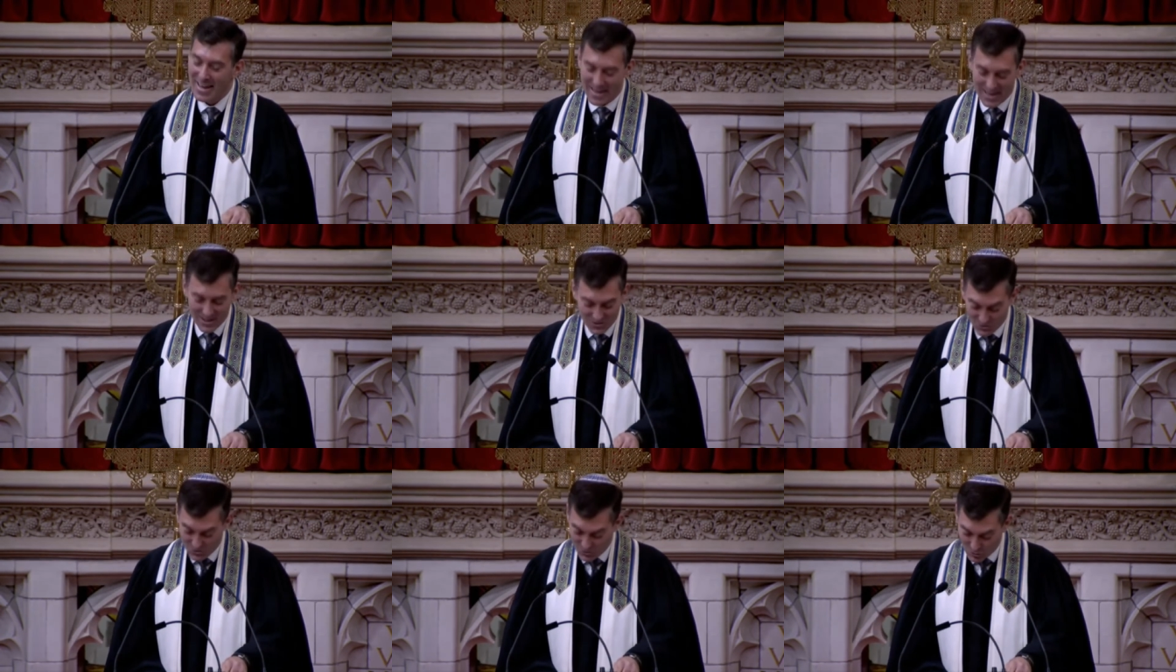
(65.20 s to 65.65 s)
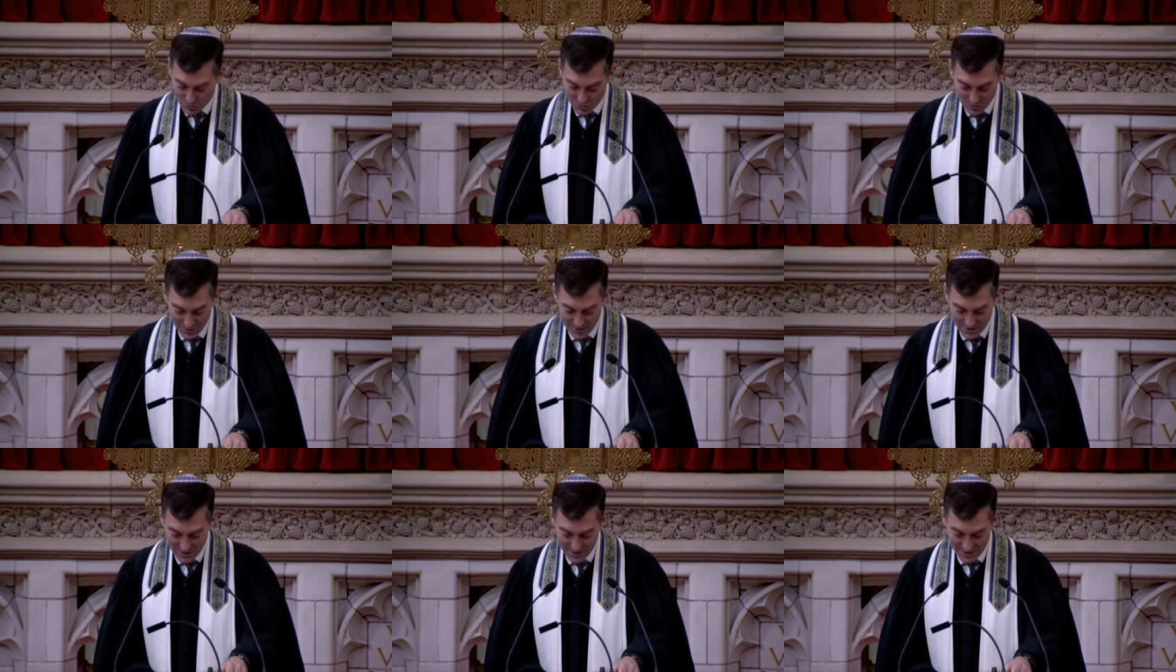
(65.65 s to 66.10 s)
And
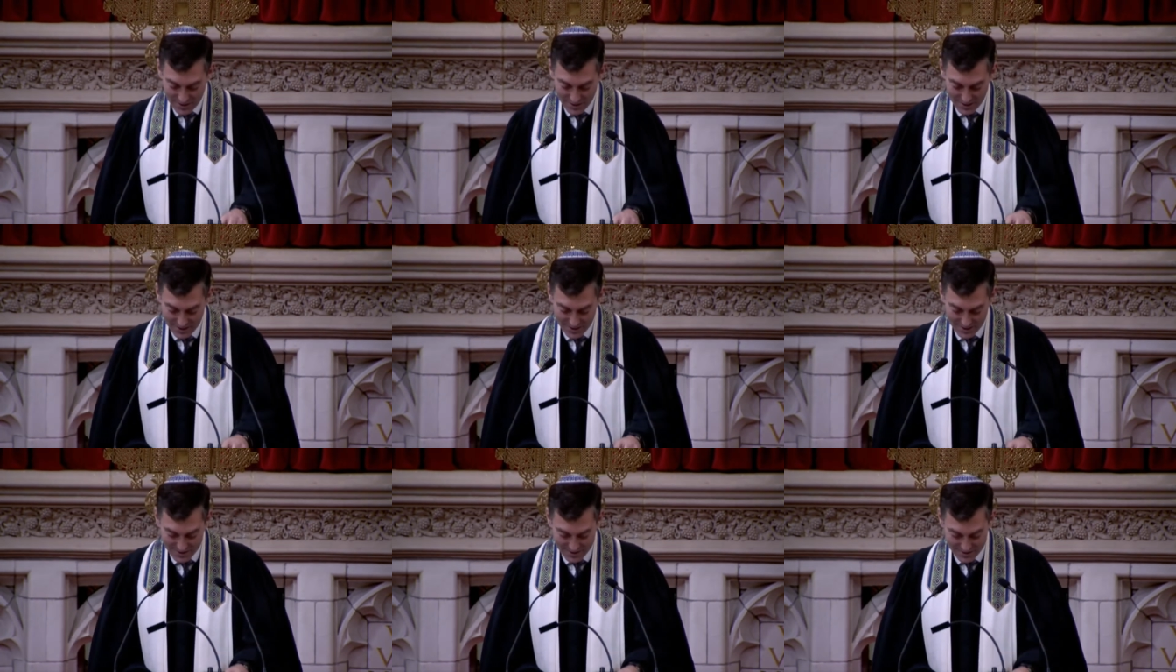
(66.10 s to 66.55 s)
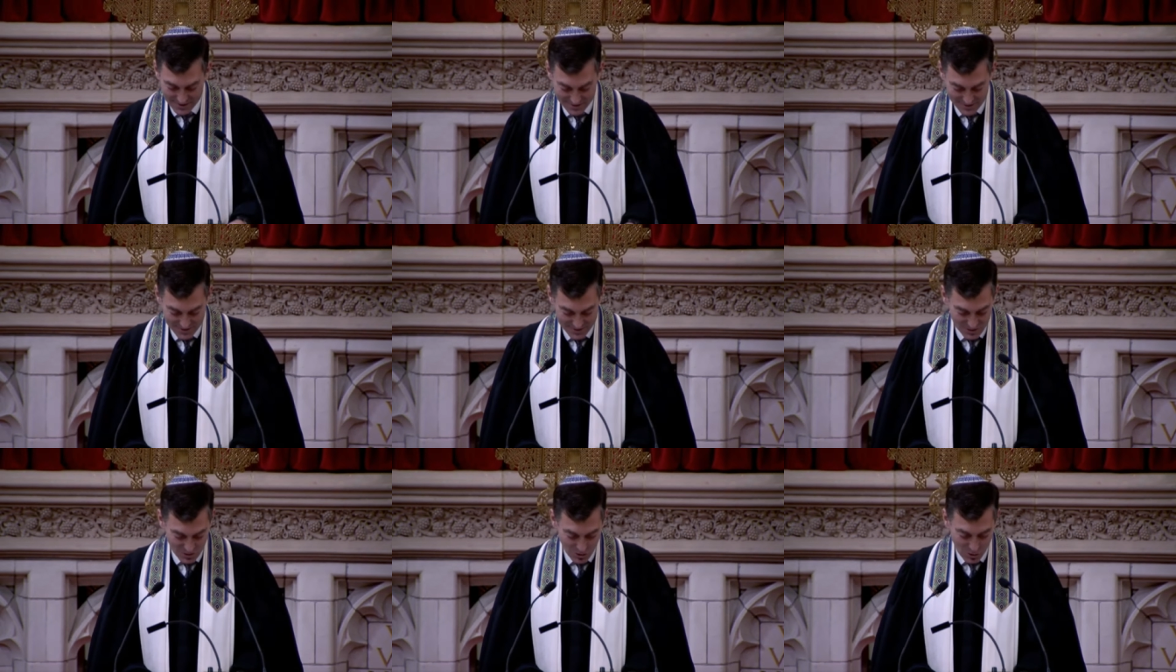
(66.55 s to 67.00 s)
certainly,
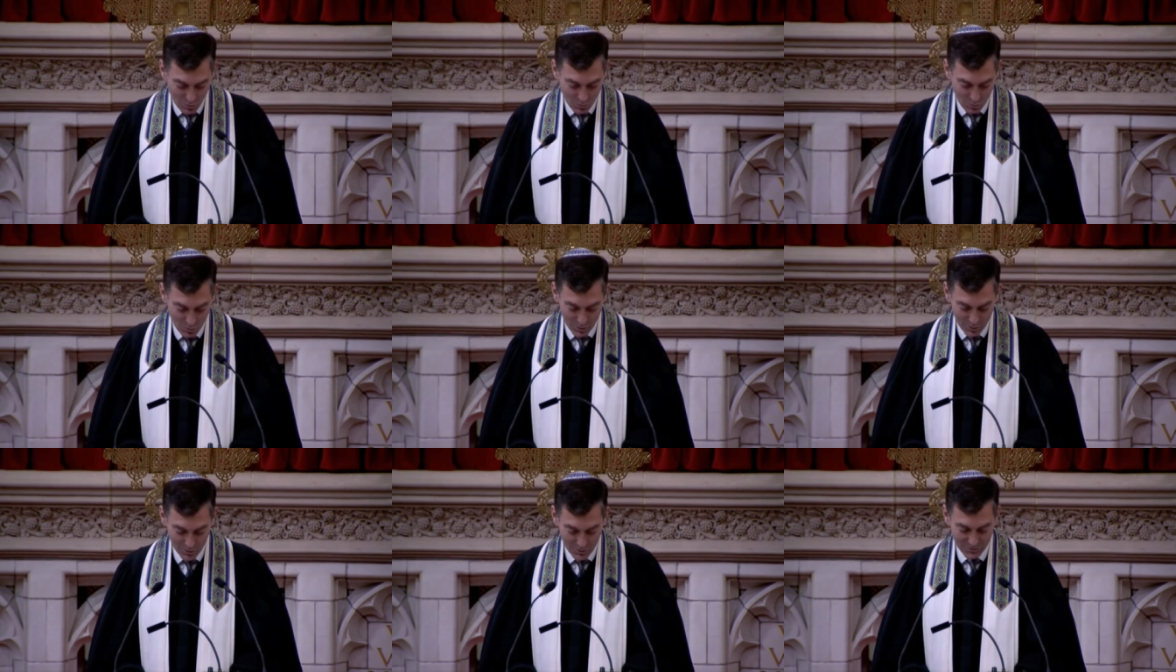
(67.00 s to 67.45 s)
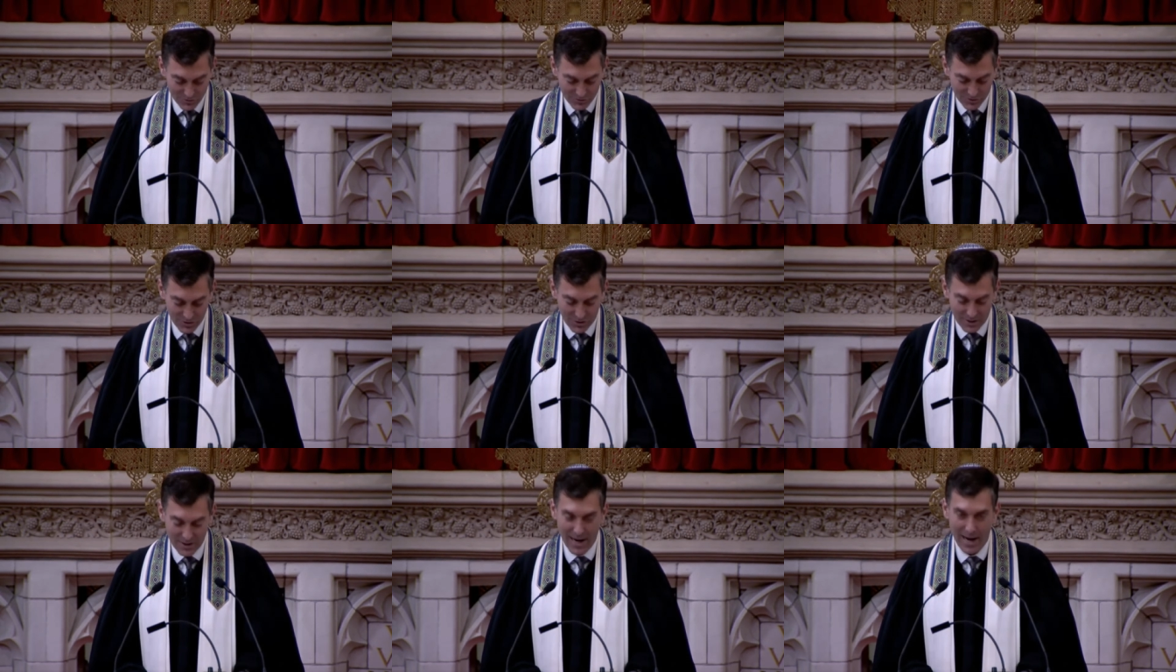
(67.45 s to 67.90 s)
no words
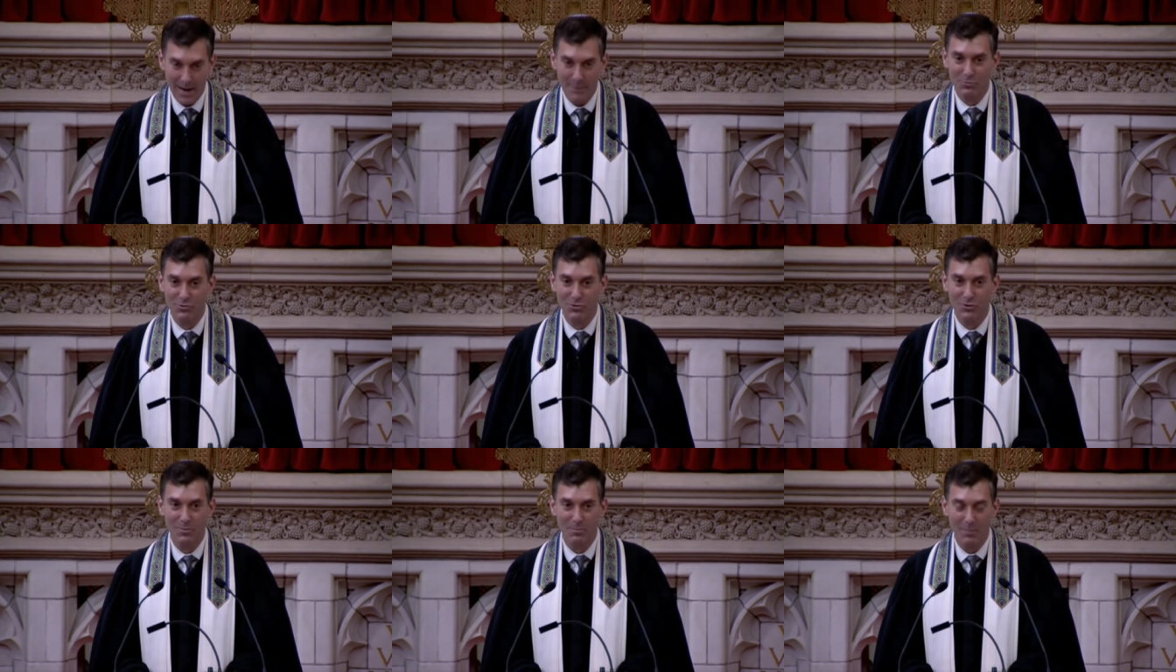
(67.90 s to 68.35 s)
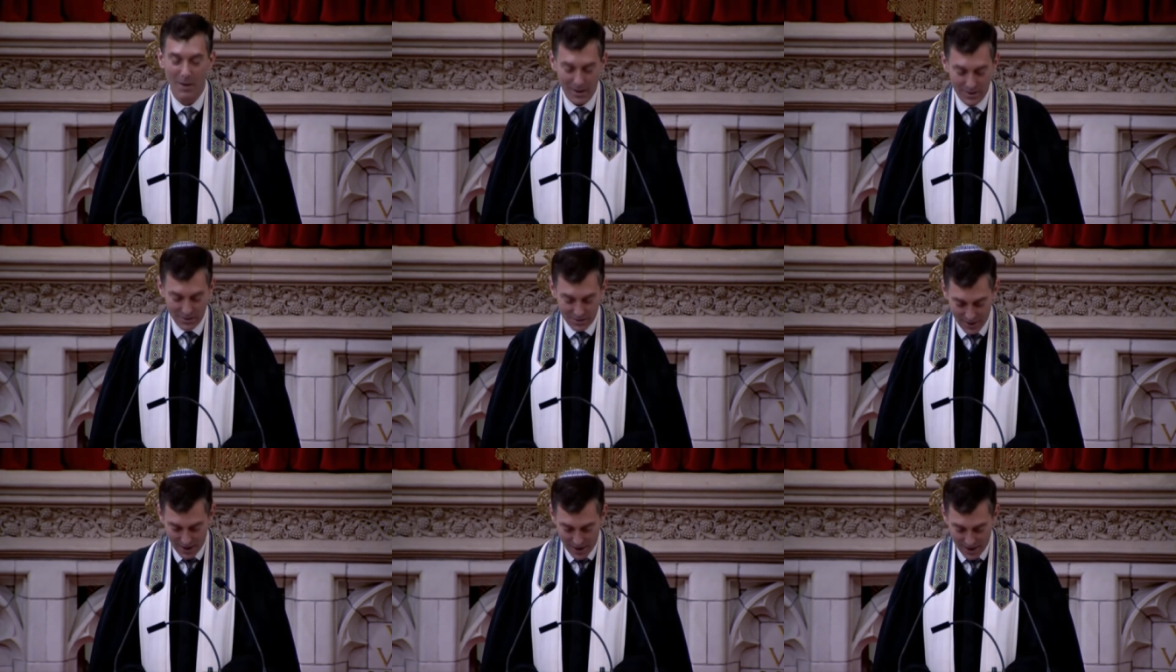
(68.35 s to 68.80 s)
could capture my
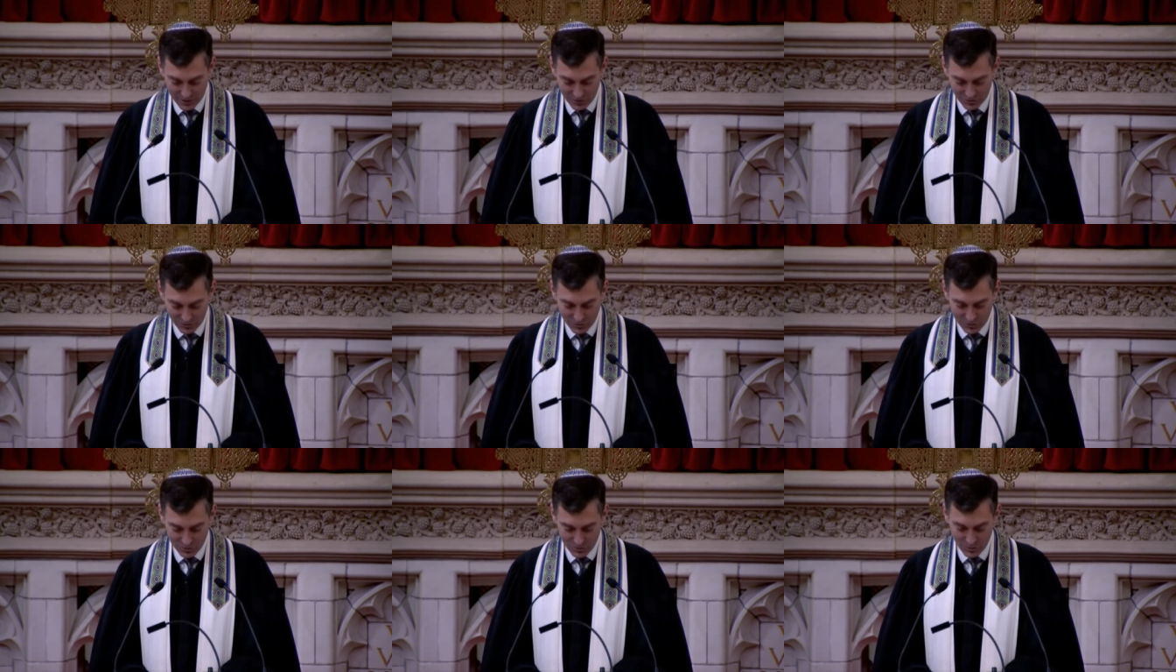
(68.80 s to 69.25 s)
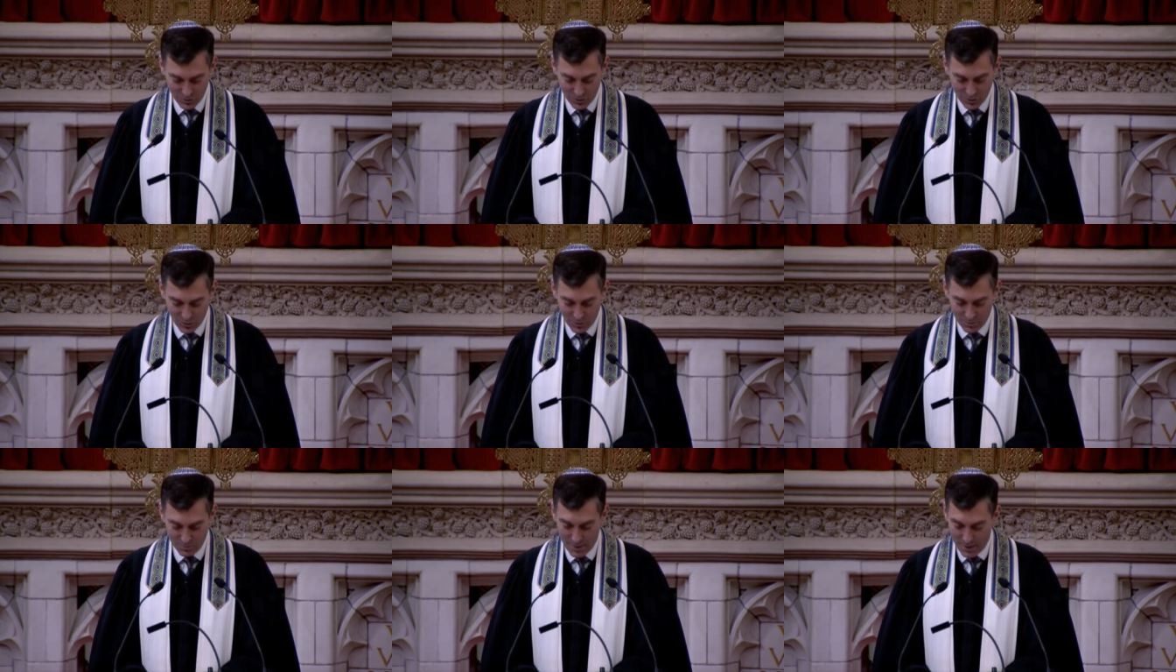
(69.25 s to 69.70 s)
thanks to
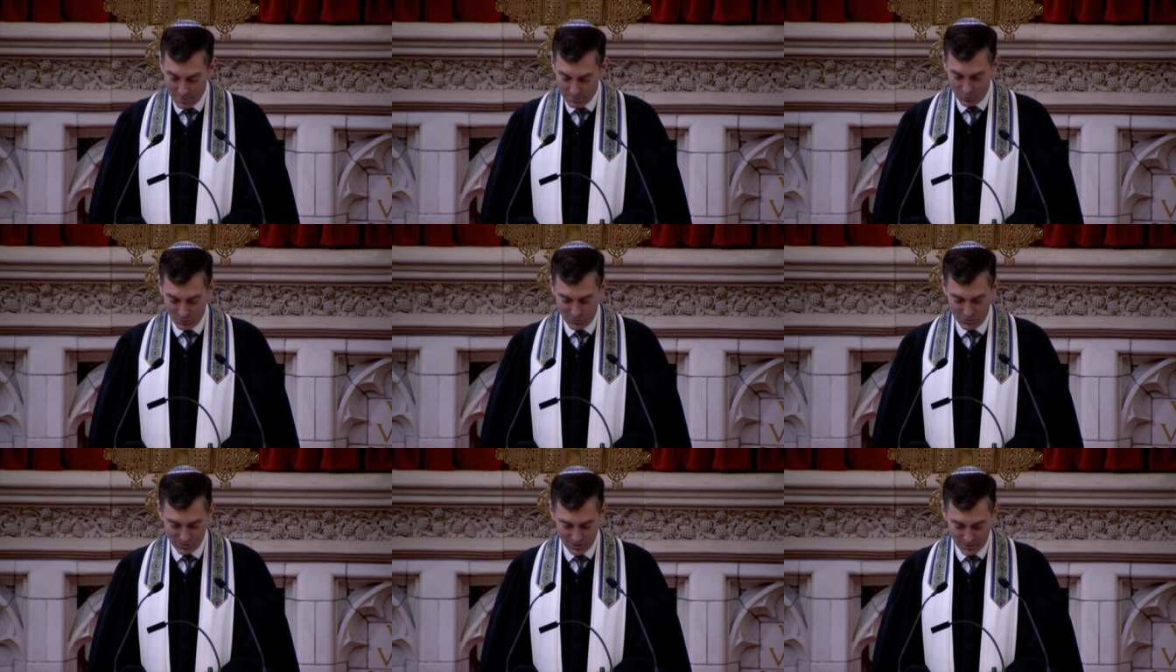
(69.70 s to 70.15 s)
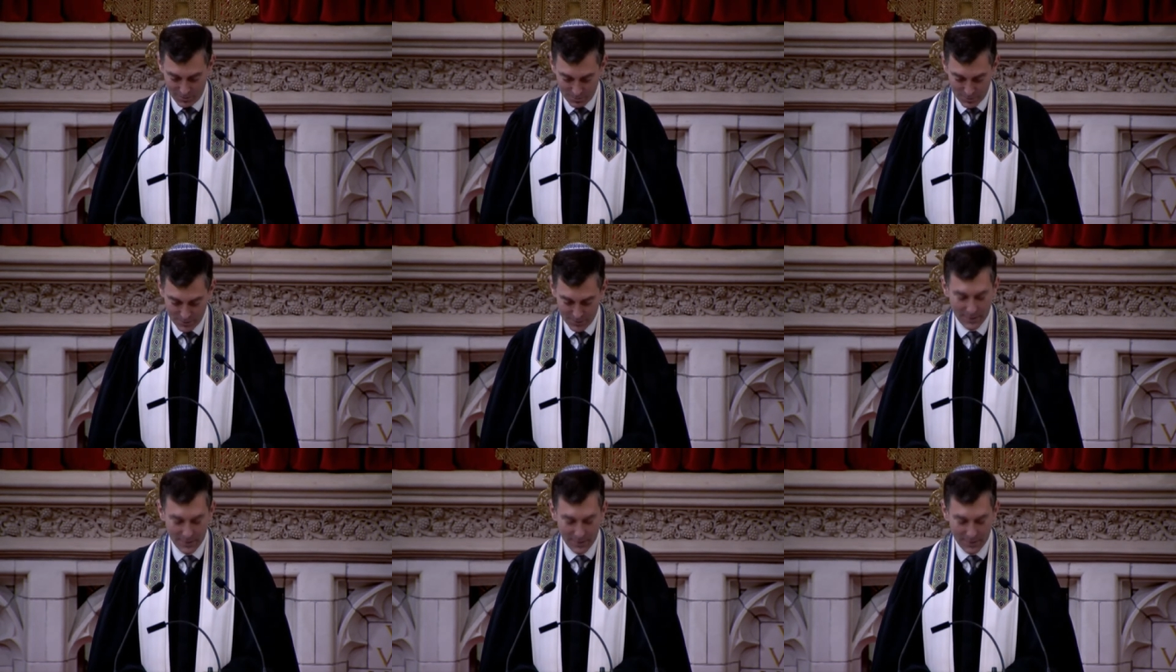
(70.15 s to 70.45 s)
your membership.